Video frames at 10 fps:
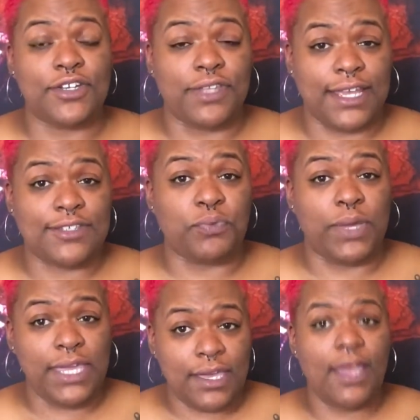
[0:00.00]
next
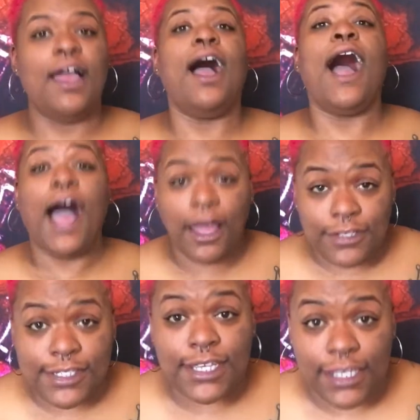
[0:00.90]
week, I'll
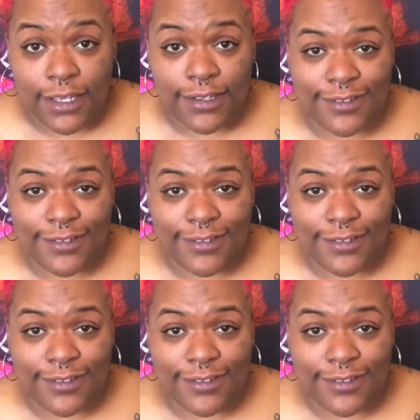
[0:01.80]
see ya.